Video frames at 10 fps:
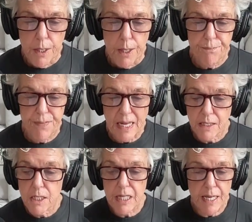that's
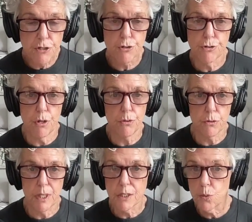a danger zone.
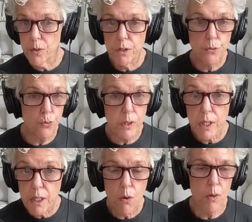That's when you really
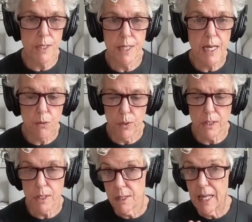don't want to take
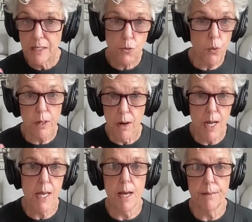risks, and that's where I
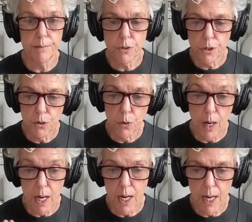am. So
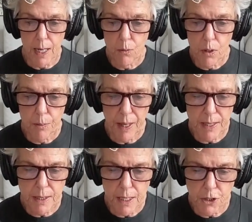I want to pay
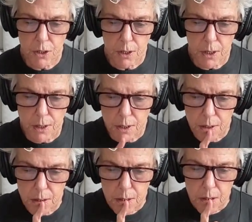attention to this.
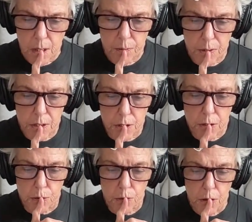I really
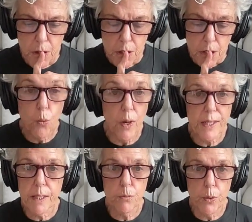do.
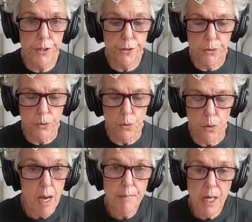What can we do?
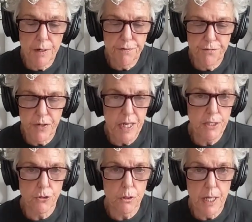I'm not a
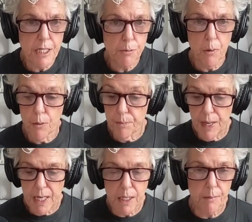financial expert
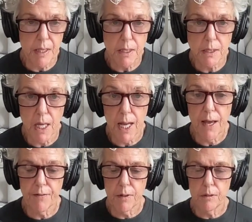by any means. I
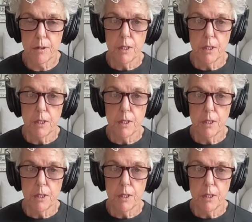have a